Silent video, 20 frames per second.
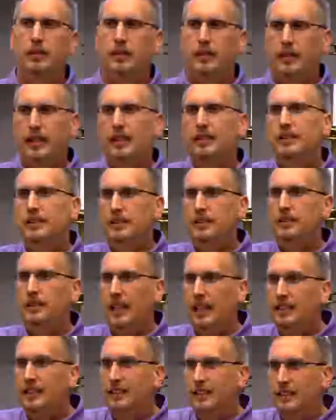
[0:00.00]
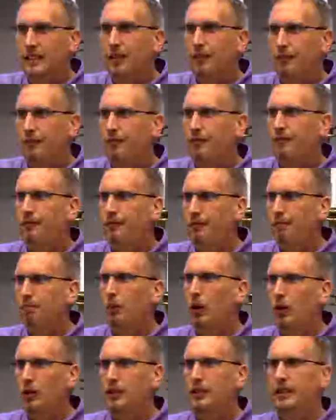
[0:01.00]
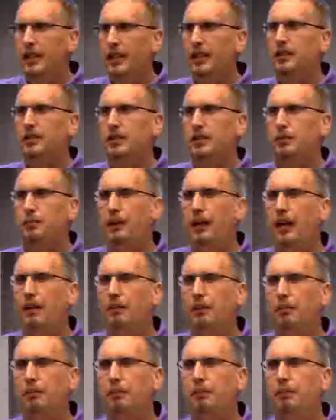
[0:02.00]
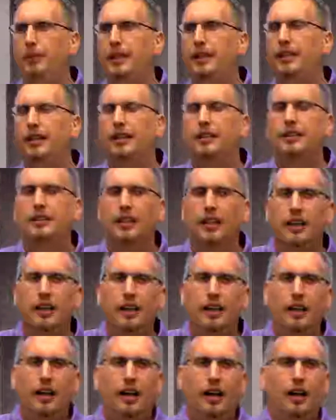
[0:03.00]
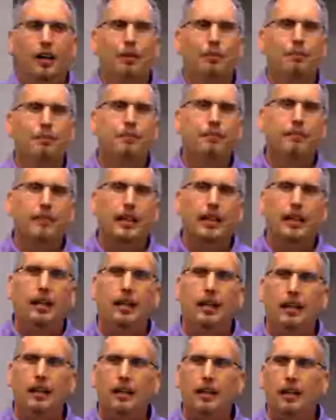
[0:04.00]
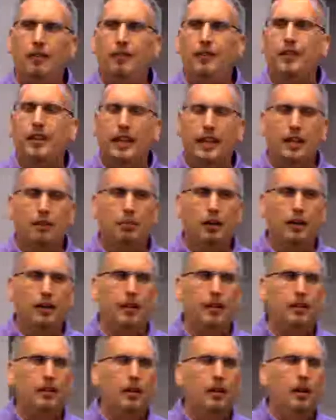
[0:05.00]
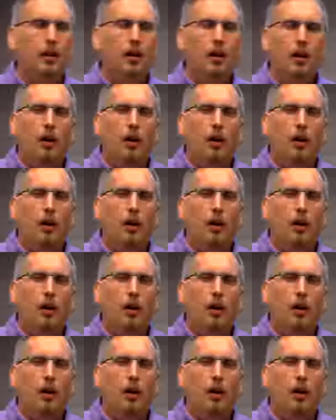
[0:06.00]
That's the most dangerous problem, because If you think about it,